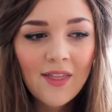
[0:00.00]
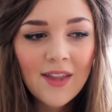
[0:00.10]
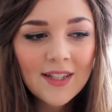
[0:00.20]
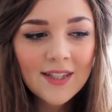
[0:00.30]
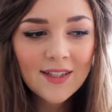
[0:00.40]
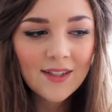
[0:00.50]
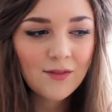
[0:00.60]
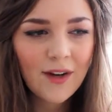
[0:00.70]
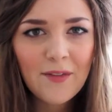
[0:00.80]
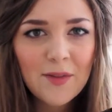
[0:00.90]
this
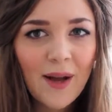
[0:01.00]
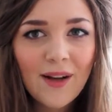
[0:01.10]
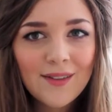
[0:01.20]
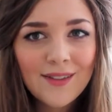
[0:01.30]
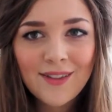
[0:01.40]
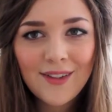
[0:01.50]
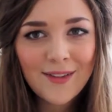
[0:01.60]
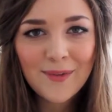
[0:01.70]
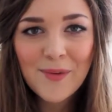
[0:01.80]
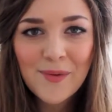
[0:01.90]
got raved about,
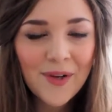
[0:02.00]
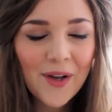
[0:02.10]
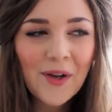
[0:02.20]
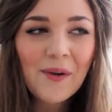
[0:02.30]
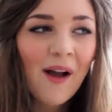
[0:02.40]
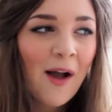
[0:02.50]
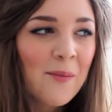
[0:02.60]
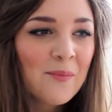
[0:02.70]
you all know,